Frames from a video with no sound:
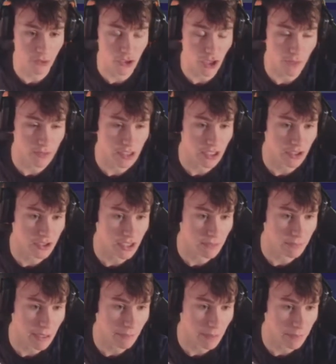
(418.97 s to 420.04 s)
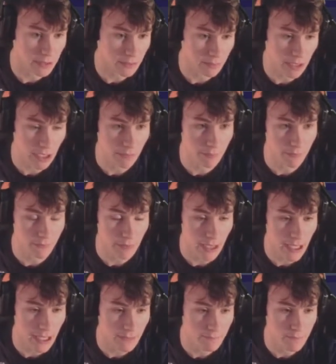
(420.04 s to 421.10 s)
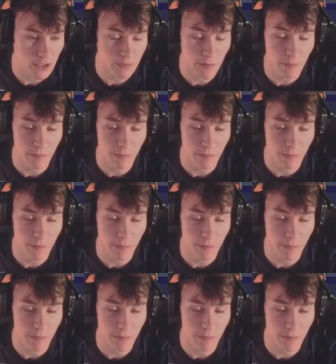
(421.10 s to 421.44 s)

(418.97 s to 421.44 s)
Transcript: he's obviously nearest to Mbappe, but the player just be